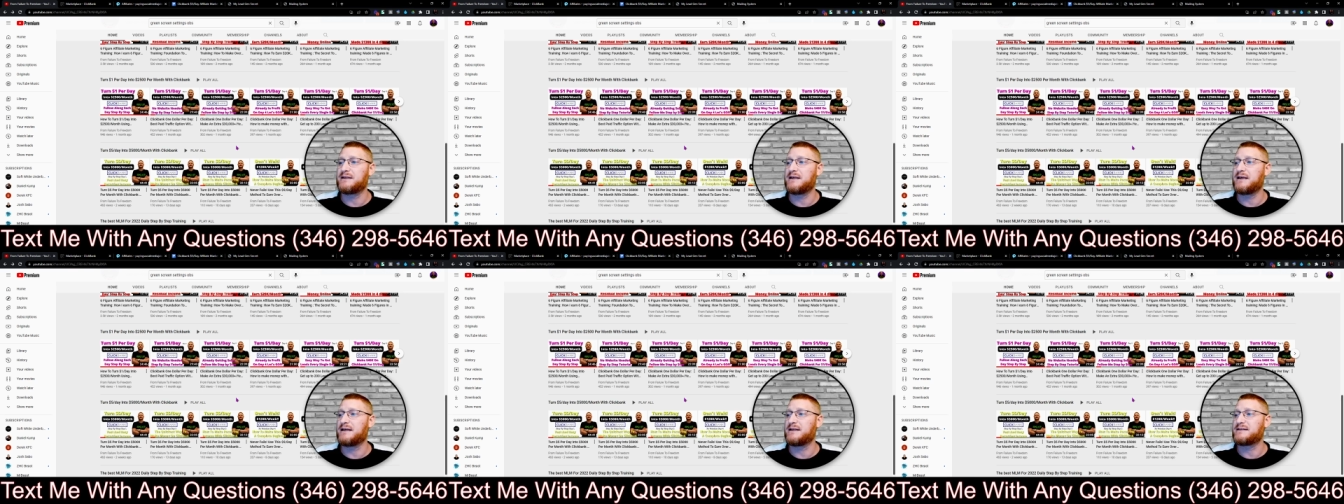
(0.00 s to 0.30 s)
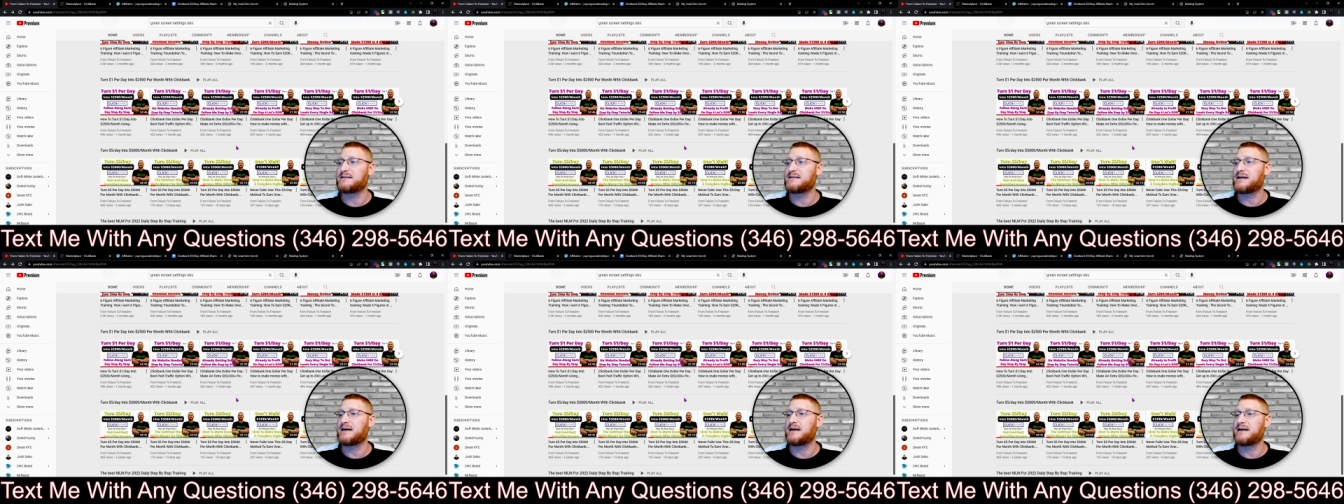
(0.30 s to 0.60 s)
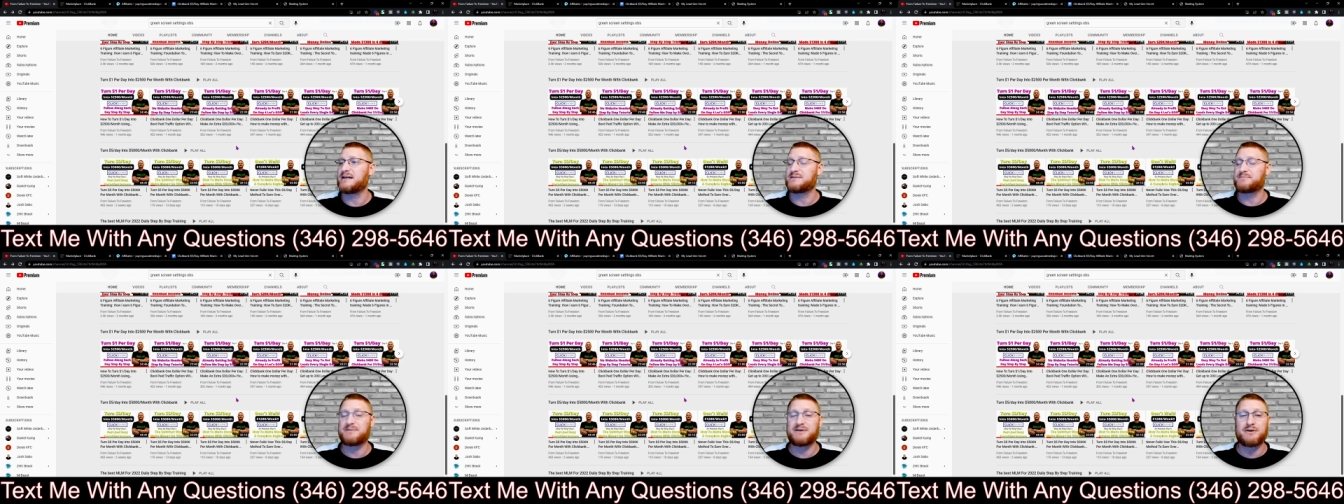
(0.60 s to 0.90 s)
it
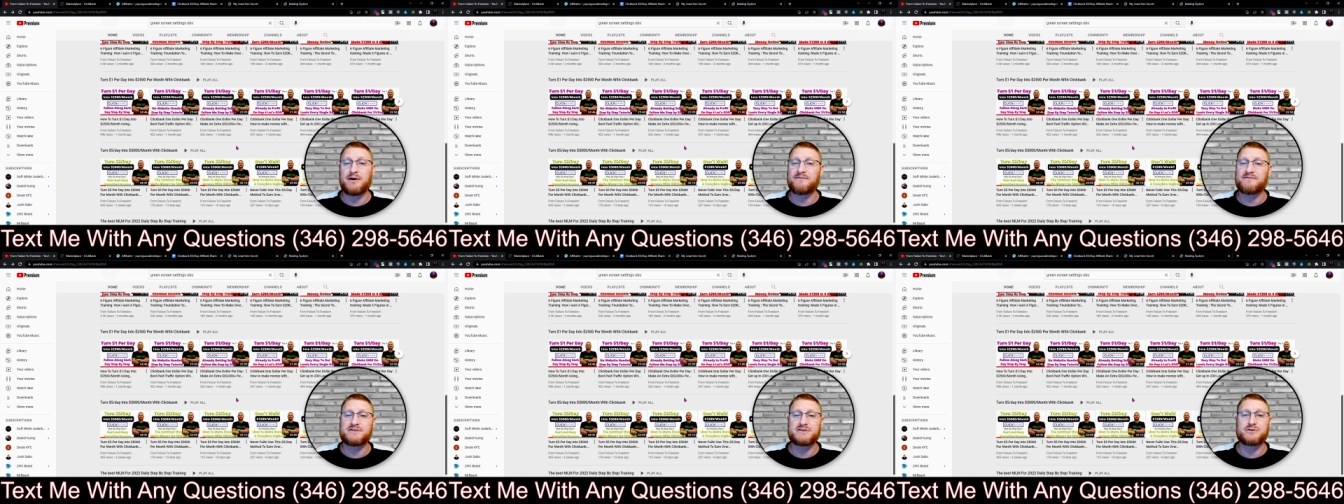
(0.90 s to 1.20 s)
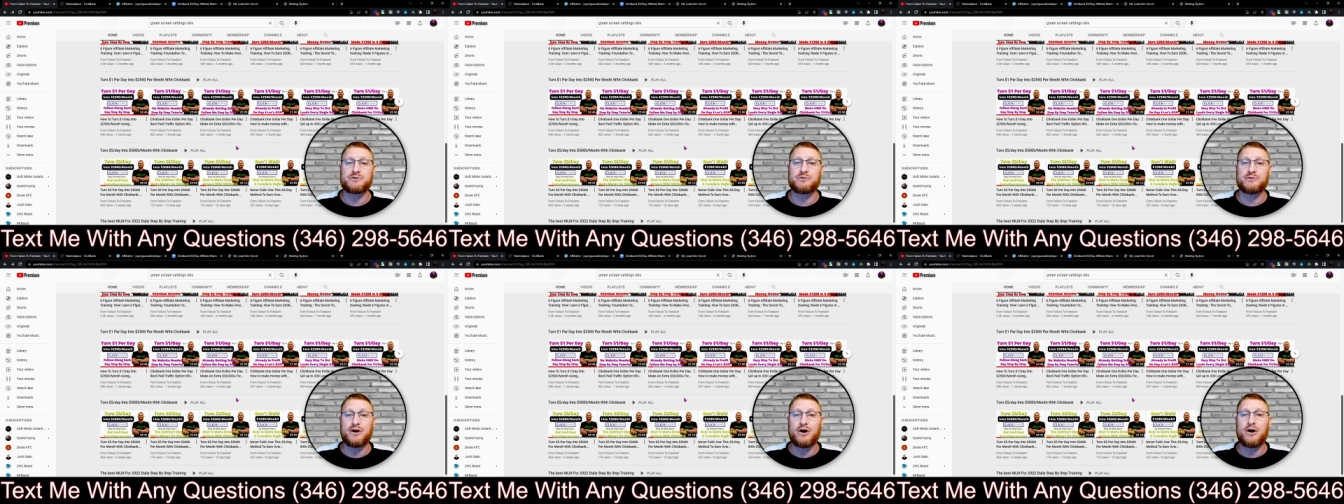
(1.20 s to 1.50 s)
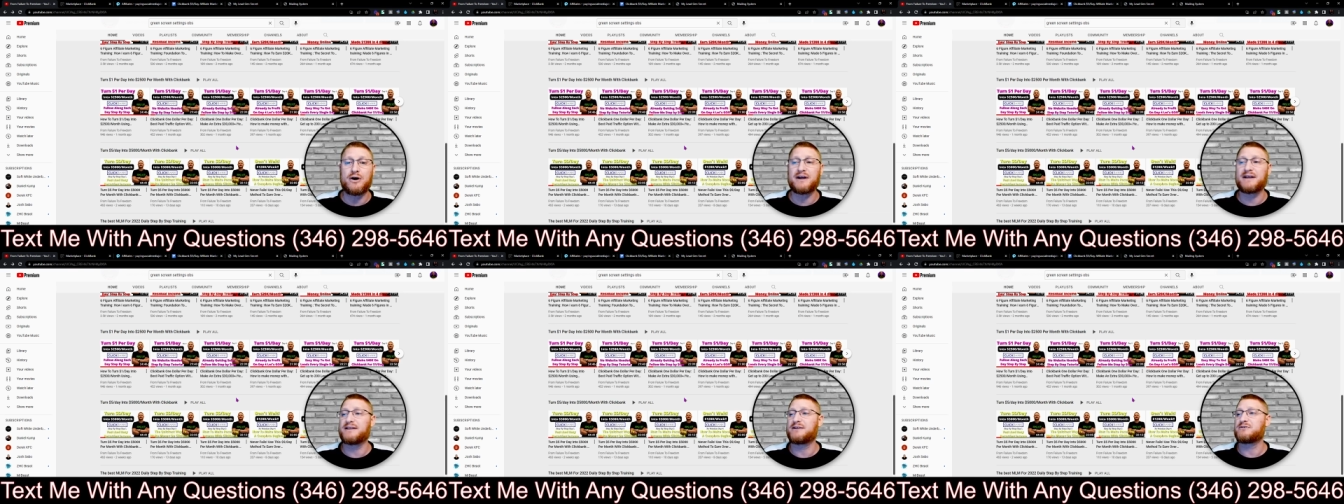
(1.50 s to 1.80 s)
has been around for so
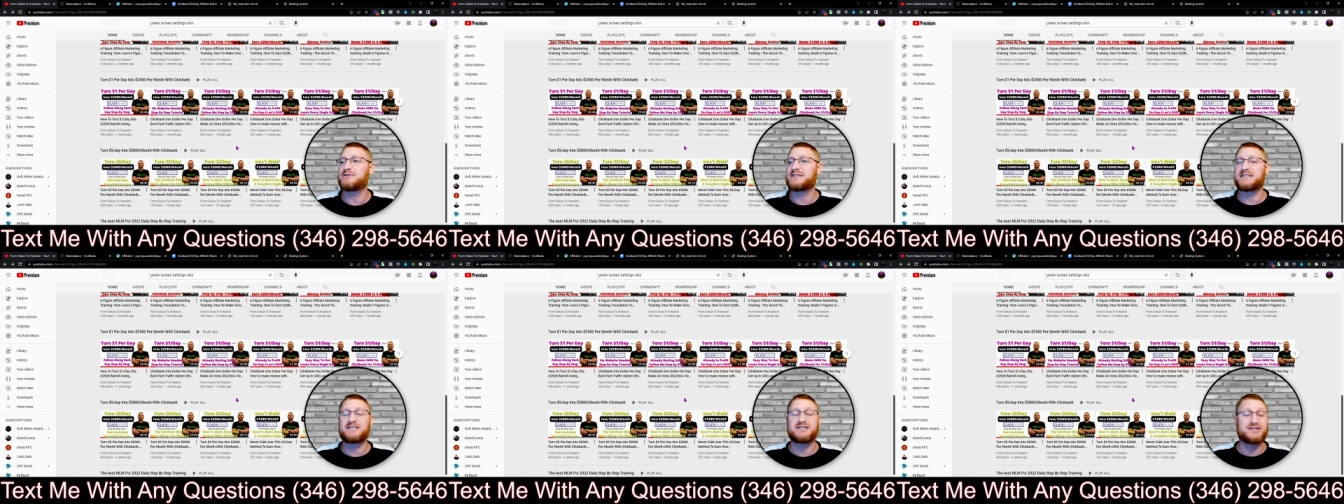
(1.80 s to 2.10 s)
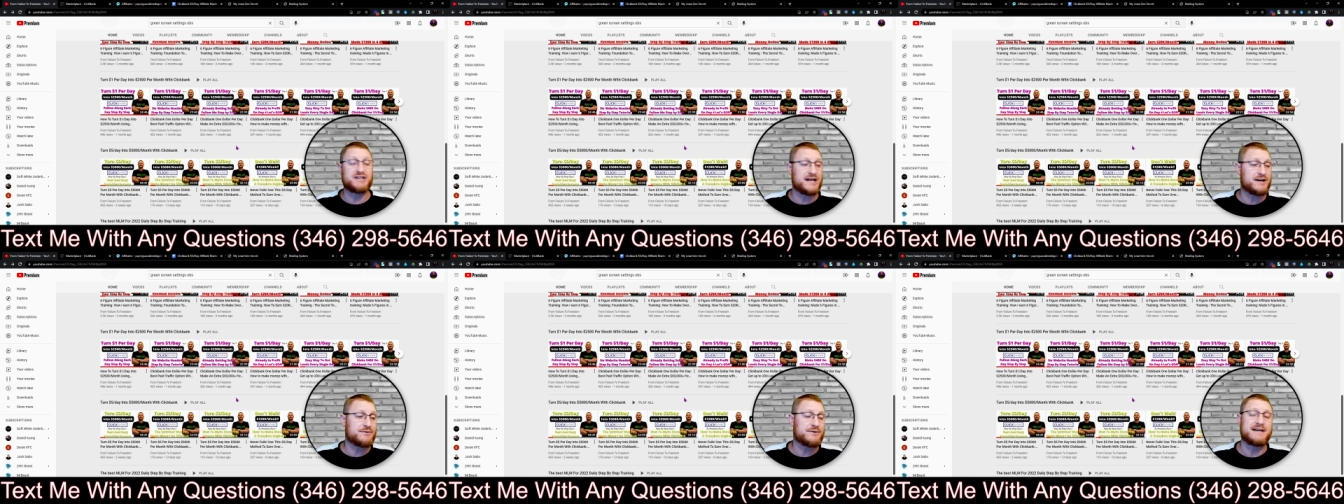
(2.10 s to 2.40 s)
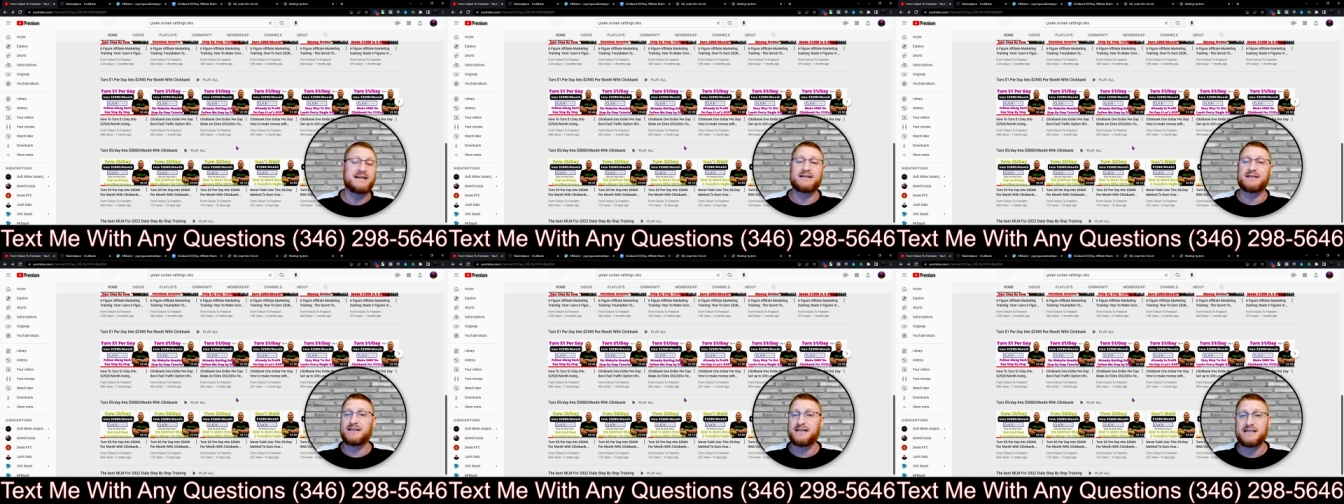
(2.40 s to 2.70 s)
long, and they're just
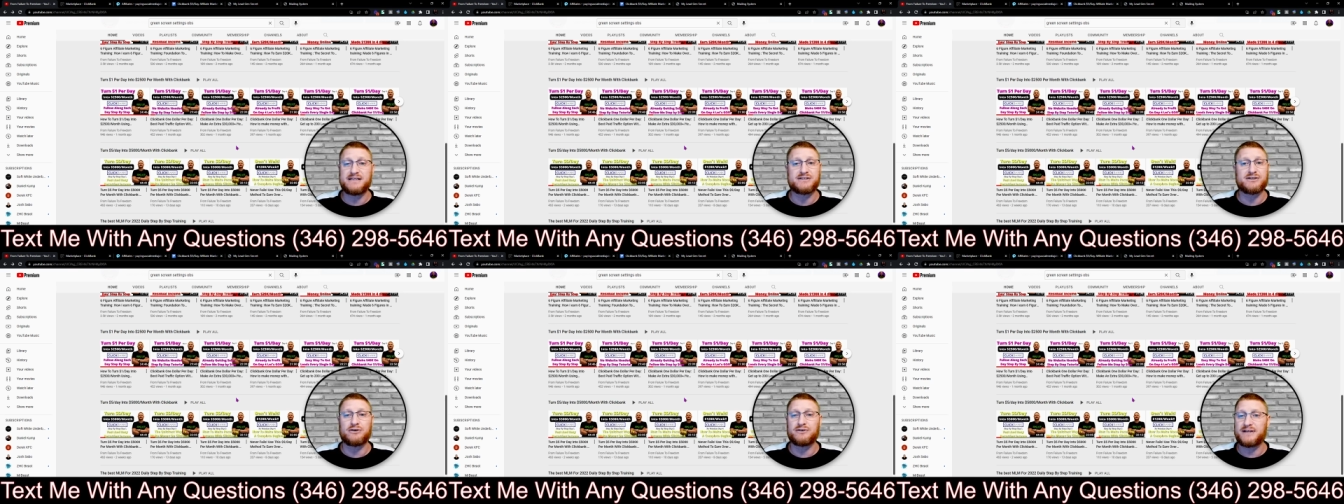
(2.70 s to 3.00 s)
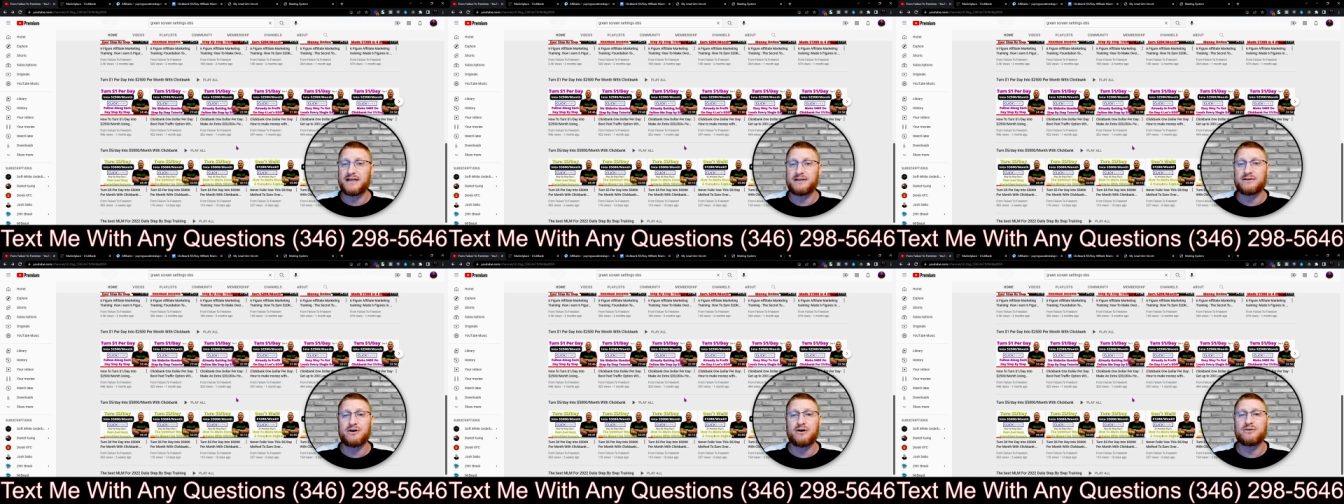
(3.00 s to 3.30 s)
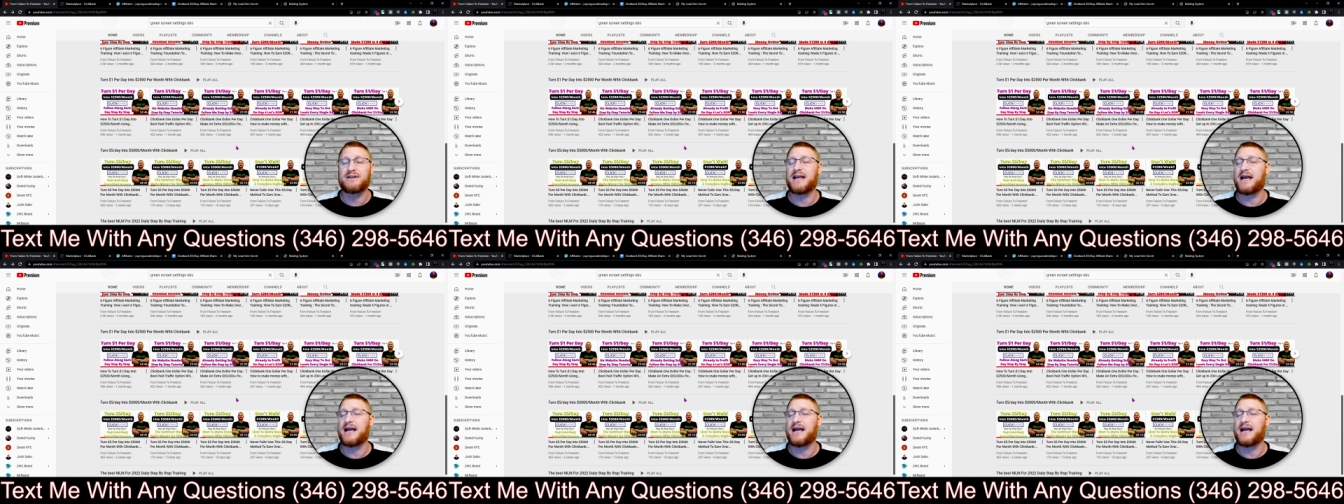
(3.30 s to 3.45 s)
generating leads all day long.